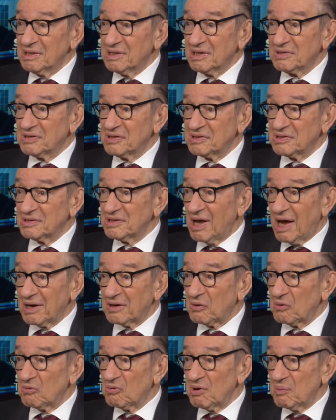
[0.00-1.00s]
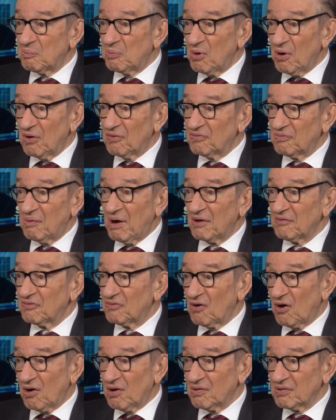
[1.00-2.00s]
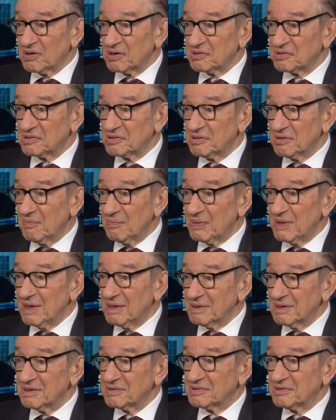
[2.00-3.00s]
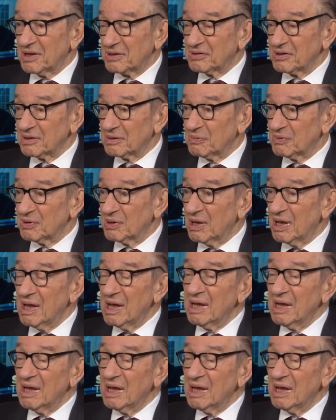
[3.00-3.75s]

This is not a ripoff by foreigners. There's nothing.